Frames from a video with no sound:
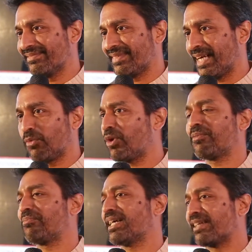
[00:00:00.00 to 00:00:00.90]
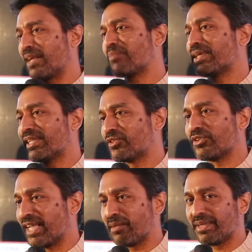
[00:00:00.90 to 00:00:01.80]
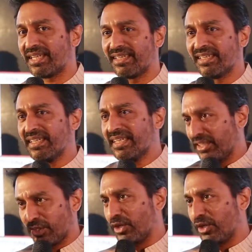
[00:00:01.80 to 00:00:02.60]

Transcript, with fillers: I want my grandmother to tell me, you